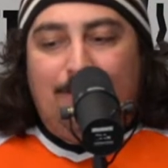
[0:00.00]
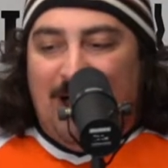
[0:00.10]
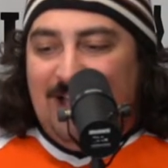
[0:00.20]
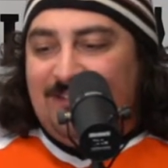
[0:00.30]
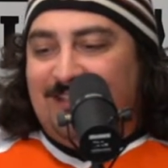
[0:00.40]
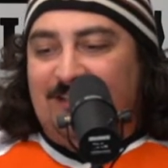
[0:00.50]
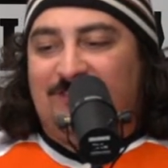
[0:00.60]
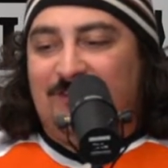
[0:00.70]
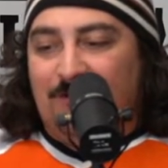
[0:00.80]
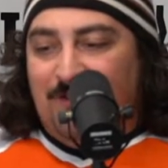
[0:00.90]
Buying
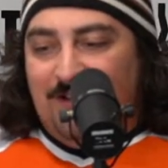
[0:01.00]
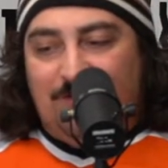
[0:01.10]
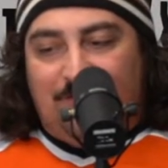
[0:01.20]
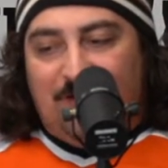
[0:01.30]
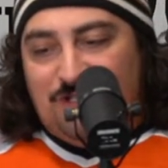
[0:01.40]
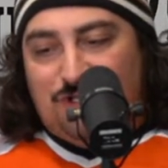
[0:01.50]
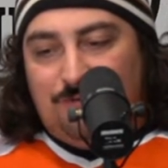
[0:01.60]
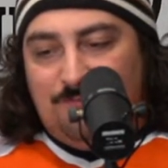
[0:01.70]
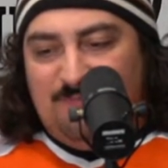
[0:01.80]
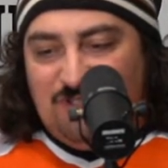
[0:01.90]
tickets to your favorite event
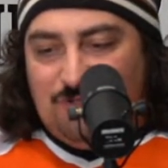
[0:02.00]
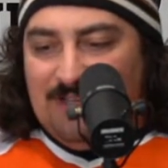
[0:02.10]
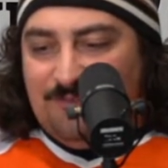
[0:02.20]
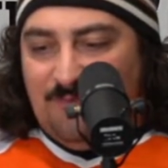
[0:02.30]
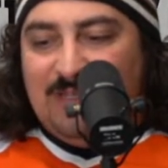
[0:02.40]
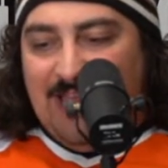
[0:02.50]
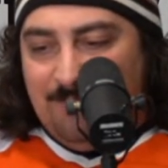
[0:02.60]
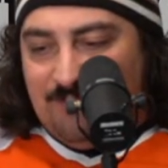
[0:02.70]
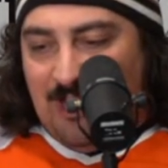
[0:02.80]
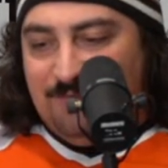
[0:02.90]
shouldn't be stressful.
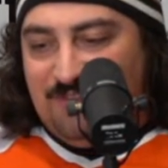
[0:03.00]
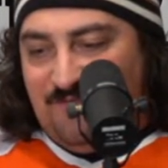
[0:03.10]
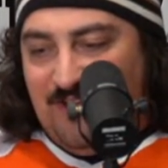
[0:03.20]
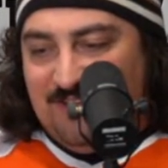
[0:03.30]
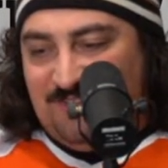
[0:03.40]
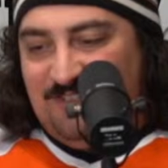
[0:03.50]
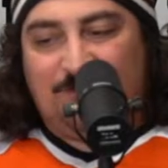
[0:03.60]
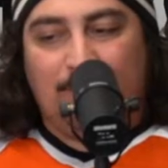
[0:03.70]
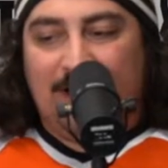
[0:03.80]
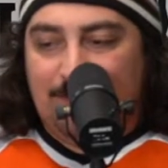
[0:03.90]
Game Time is the fast and
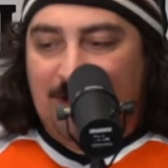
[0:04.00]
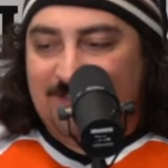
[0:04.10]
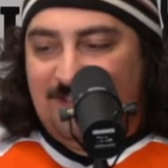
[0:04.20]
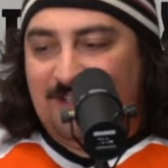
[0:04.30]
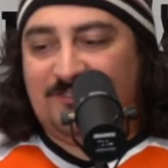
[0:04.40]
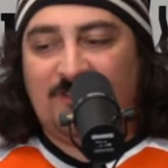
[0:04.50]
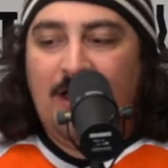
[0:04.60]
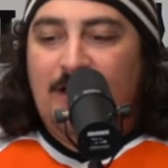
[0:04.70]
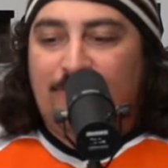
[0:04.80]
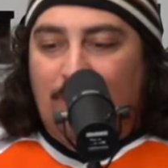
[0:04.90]
easy way to buy tickets
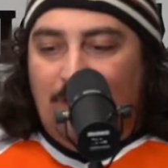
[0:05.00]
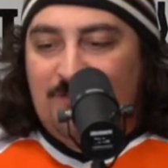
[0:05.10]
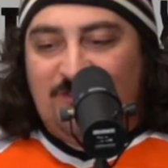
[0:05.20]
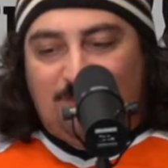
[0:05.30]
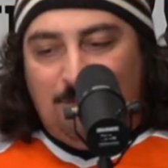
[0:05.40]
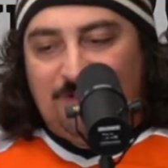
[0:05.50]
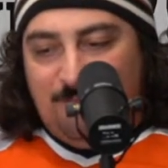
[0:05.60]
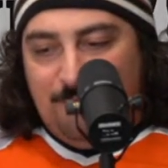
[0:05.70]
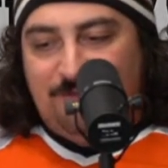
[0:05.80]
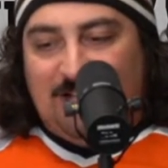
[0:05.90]
for all the
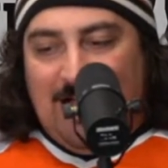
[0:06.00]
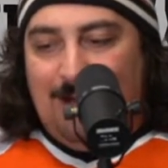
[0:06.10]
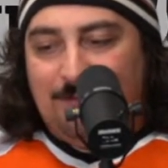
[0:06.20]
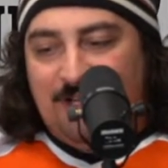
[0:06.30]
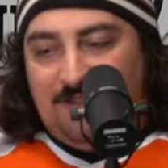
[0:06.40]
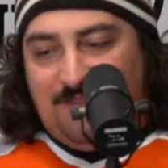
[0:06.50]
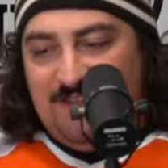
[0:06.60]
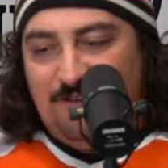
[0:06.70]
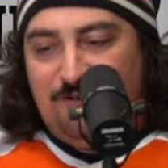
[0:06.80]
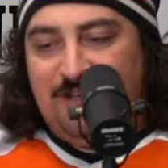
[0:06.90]
sports, music, comedy, and
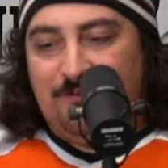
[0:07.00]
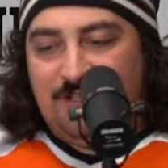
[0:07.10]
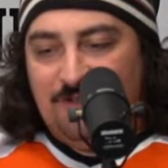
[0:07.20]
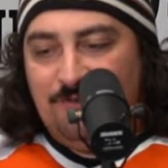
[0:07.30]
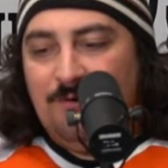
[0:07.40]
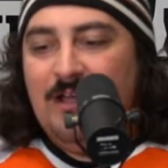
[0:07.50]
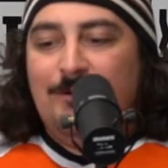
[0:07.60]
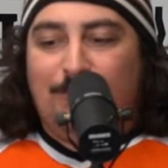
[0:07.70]
theater near you.